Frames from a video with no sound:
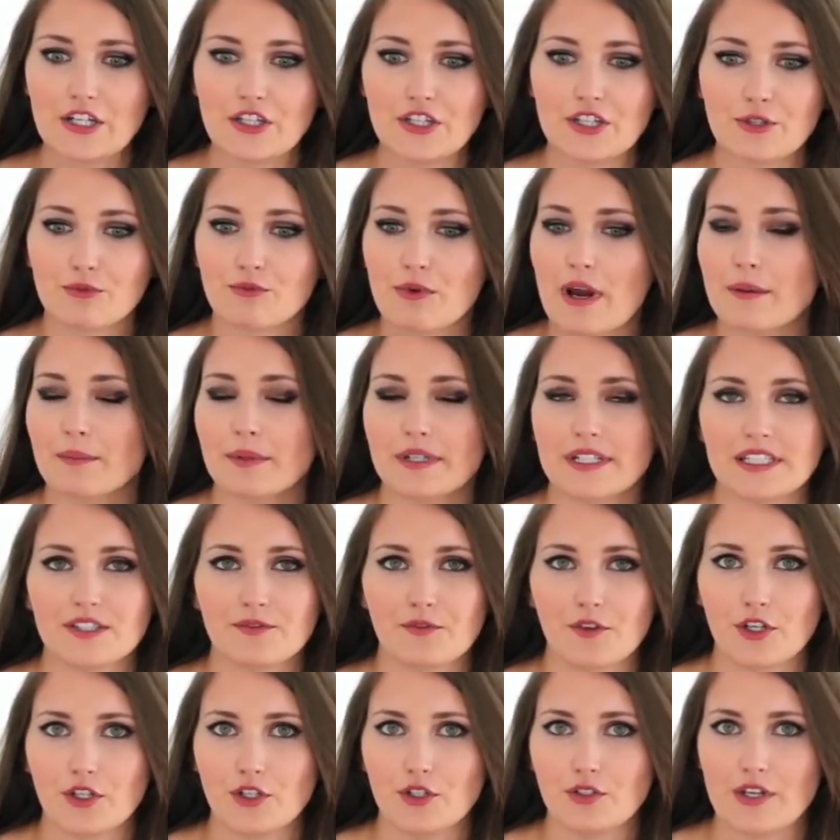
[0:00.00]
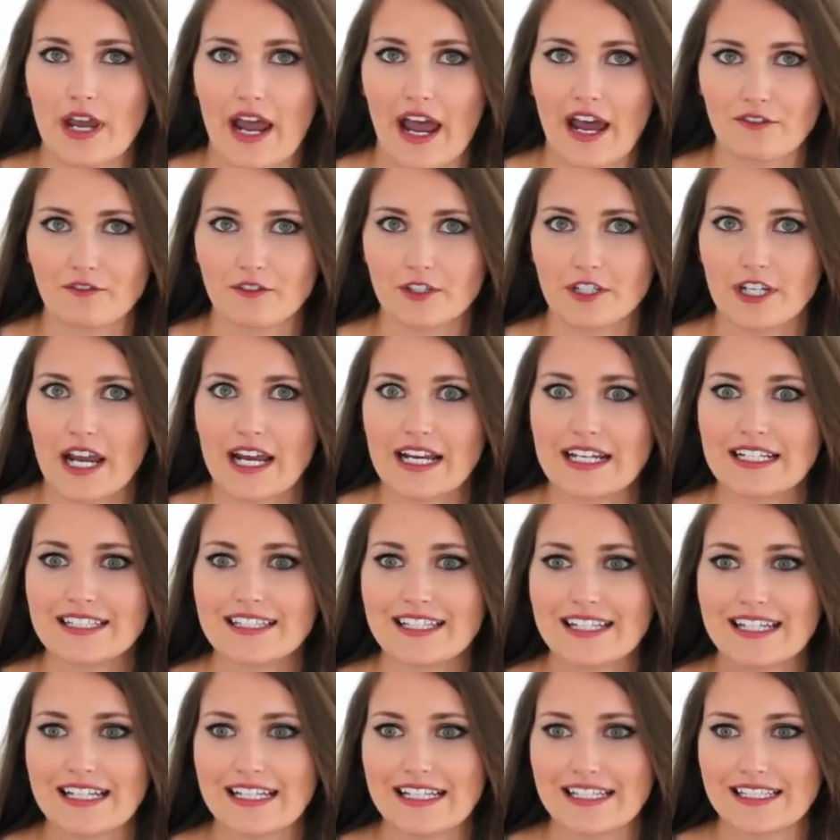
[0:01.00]
the right place for you to
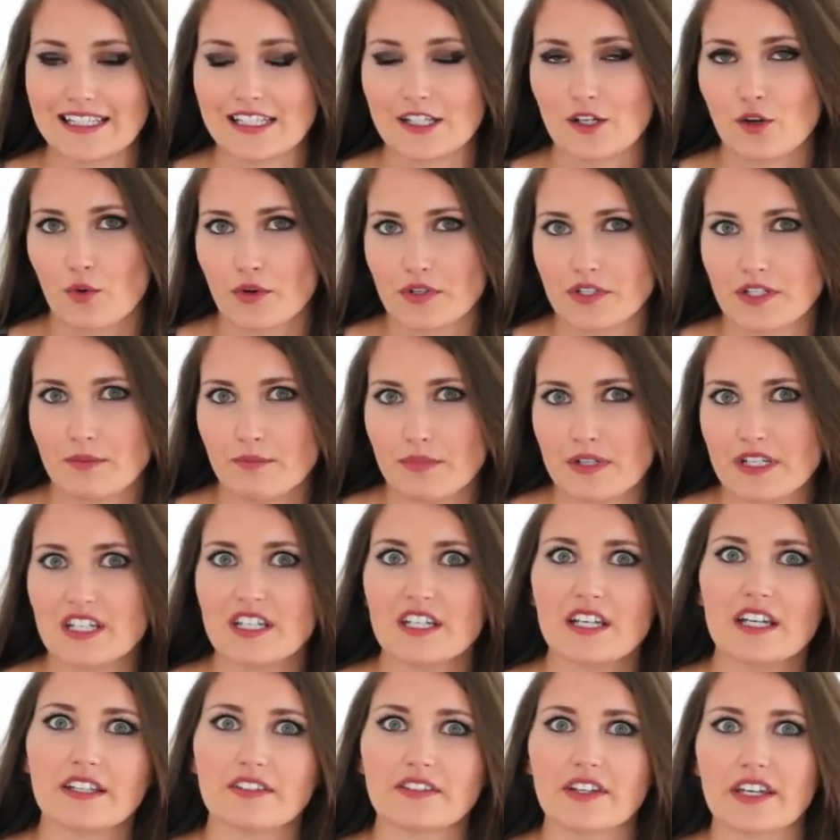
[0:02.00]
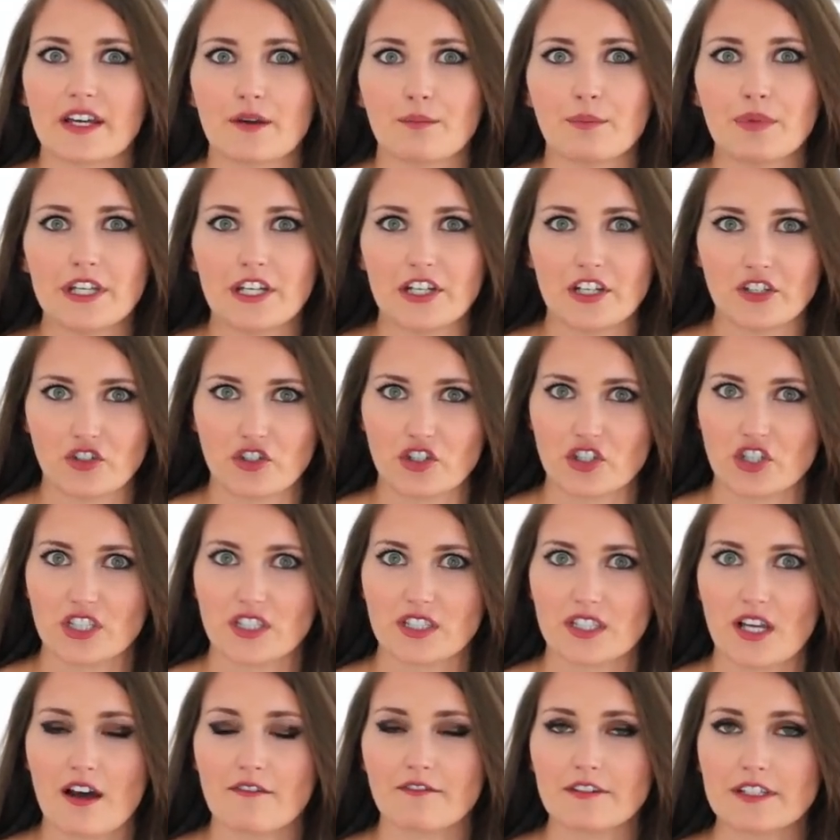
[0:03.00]
advertise isn't going to be in like a
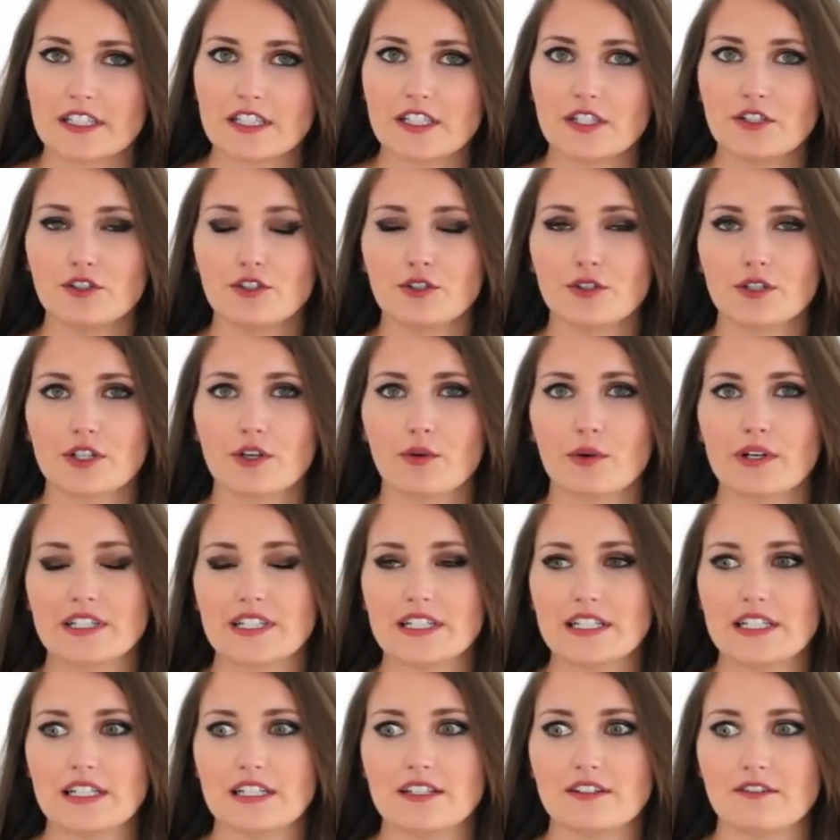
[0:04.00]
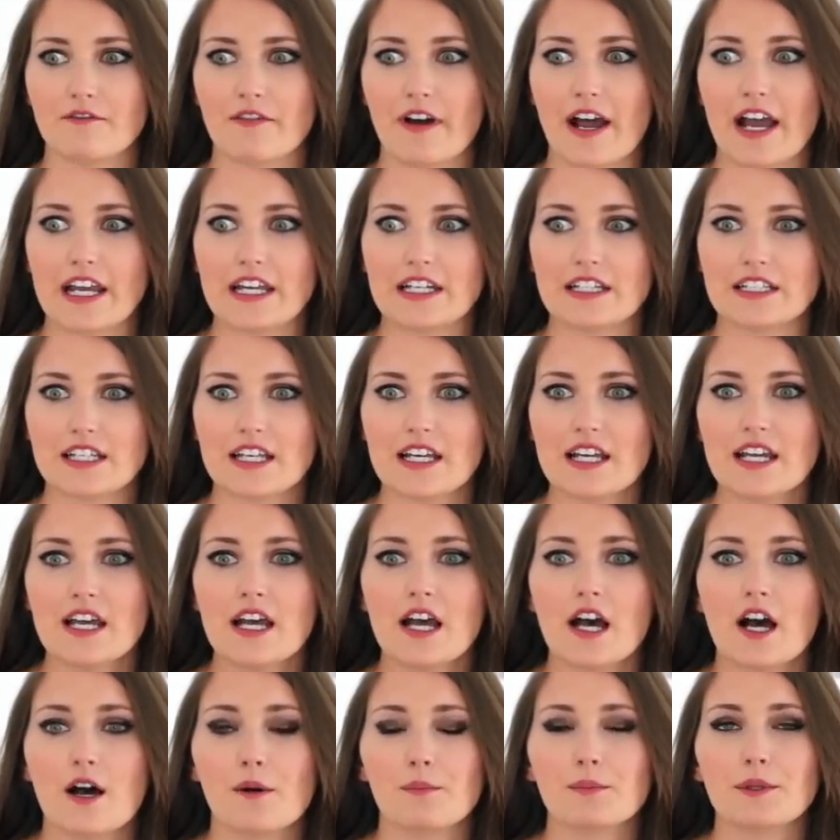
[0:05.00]
pediatrician's office. You're going to need to find
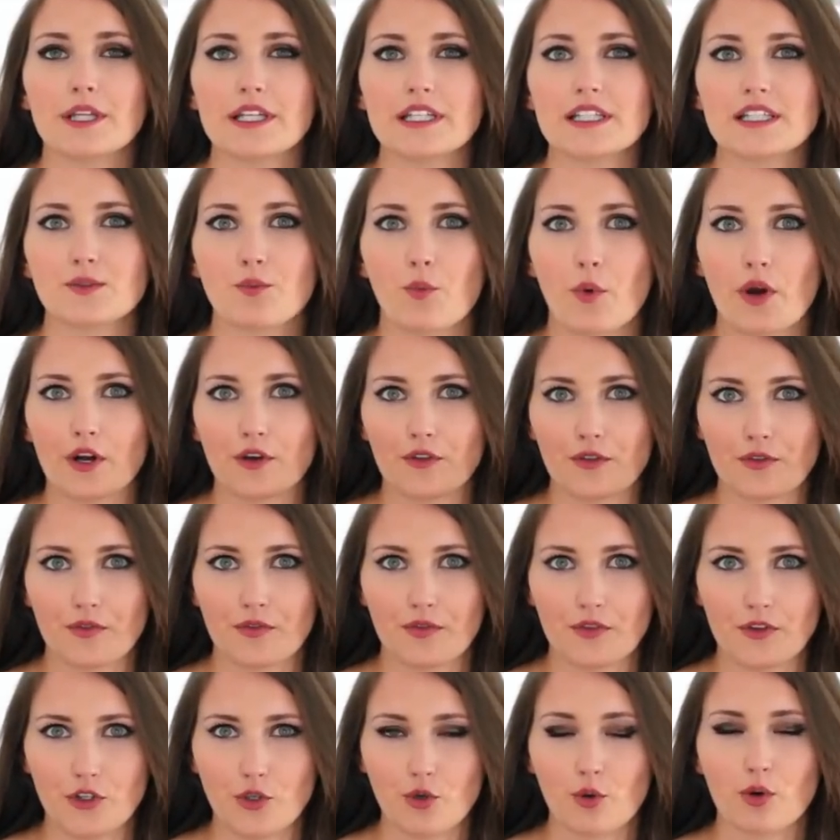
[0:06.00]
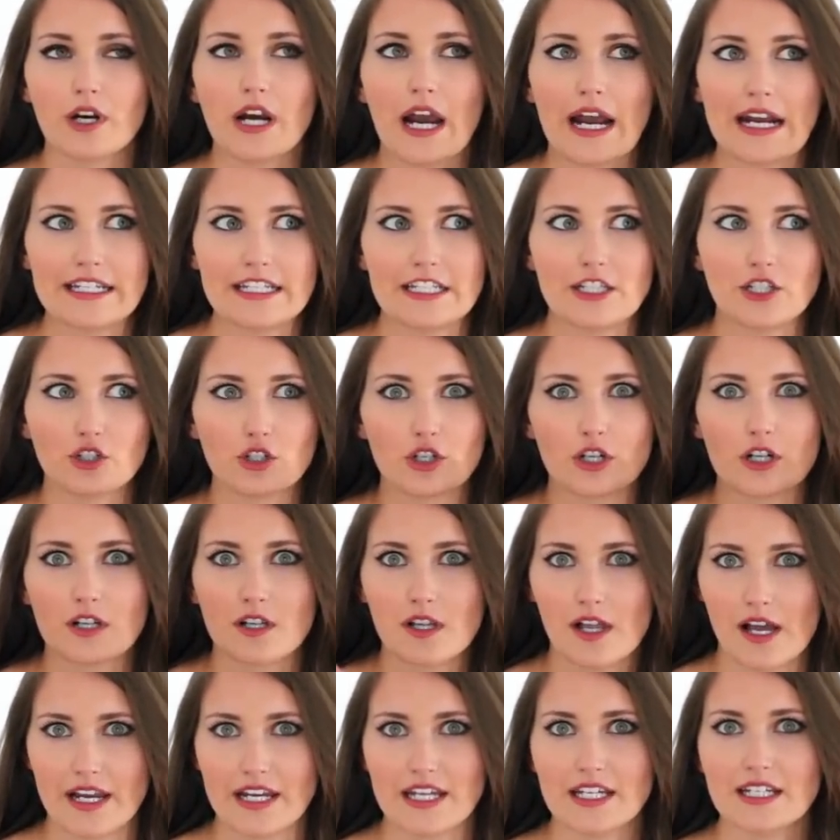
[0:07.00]
a place where your ideal
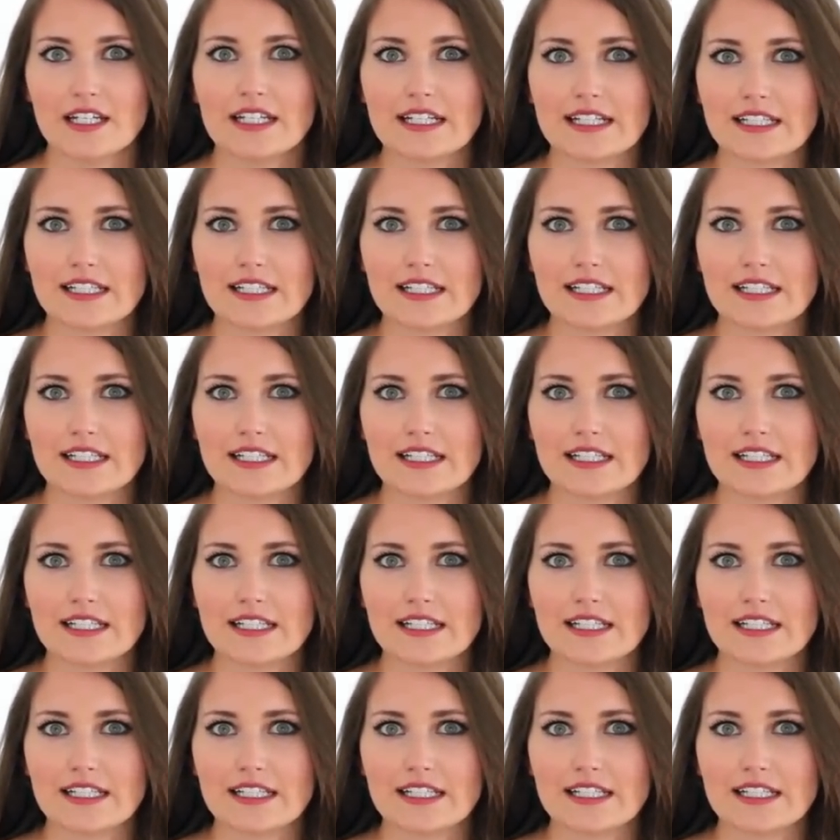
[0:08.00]
client